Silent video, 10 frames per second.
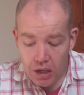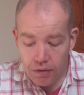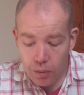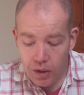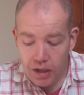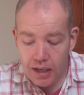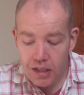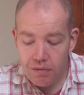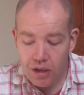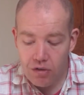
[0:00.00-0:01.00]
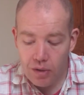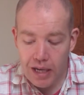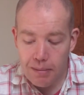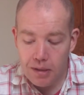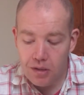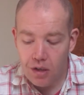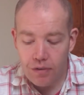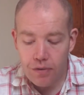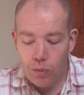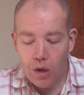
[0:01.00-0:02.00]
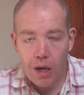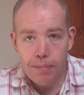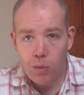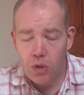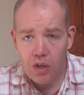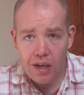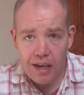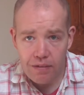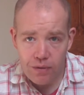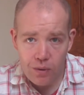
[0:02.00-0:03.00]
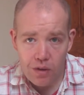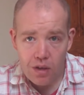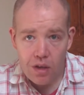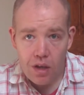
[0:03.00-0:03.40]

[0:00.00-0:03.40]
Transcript: if you weren't collecting retro games and stuff, what hobby would you collect for?